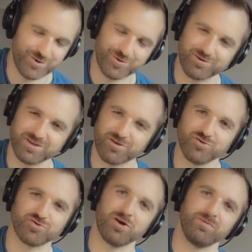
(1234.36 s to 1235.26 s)
One of the
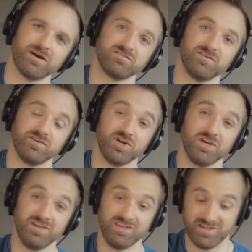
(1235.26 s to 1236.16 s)
other drawbacks of having
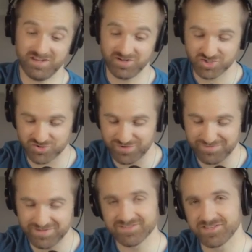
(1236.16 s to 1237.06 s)
an
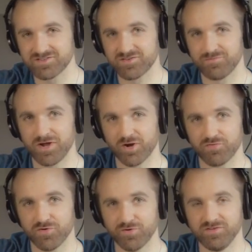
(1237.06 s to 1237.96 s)
extremely sensitive
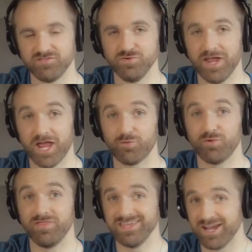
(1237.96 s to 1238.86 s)
microphone is you can't
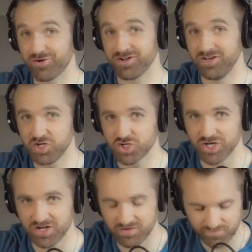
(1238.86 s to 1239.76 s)
run the air
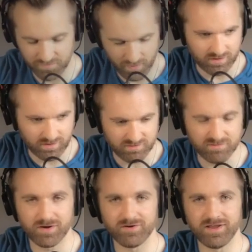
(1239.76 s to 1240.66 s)
conditioning. It's
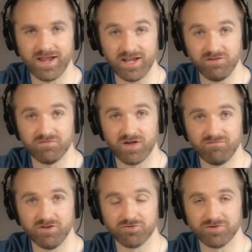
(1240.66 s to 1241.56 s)
about
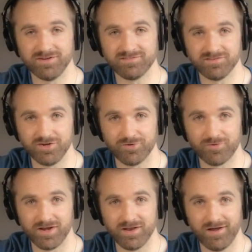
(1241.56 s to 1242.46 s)
85 degrees in here
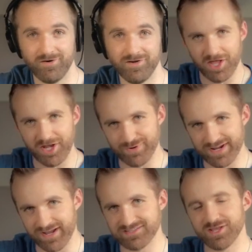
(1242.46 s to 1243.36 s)
right now.
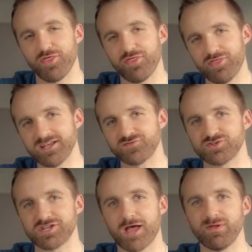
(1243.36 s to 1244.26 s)
Anyway guys, thanks for
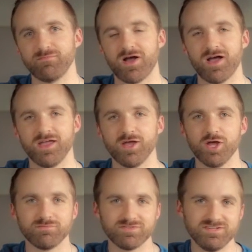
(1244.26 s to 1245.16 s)
stopping by.
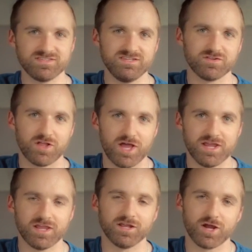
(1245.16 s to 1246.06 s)
Please leave a
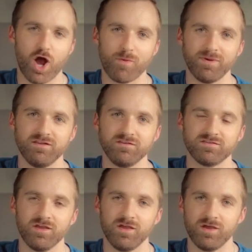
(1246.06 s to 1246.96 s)
like and a
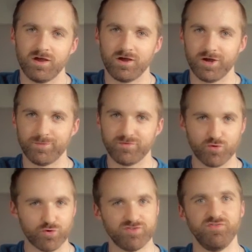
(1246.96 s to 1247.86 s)
comment. Of
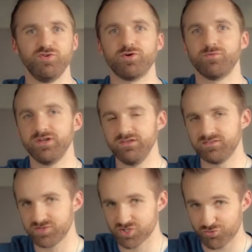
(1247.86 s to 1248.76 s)
course, if you don't already,
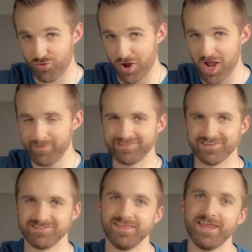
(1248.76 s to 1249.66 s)
subscribe, as
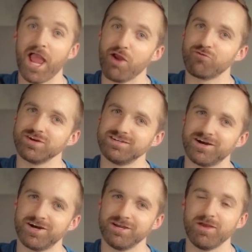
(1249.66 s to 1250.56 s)
I say every
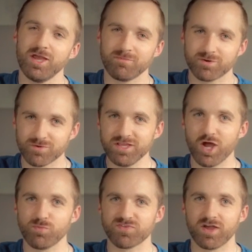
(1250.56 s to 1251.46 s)
time. It really
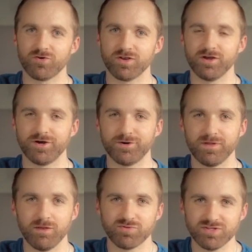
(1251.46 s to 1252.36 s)
helps out.
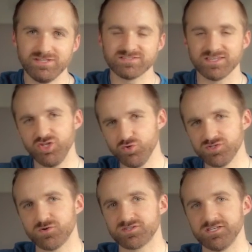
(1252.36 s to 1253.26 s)
And please
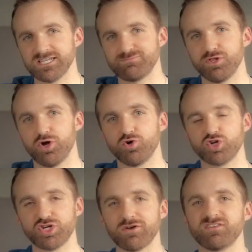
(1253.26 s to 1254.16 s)
use those links below.
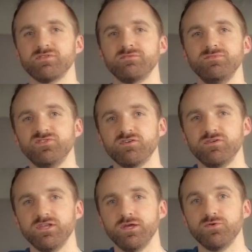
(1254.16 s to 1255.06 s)
Share some of the music
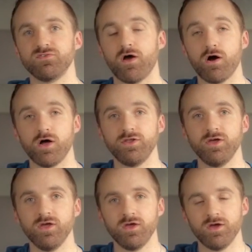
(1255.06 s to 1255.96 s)
videos on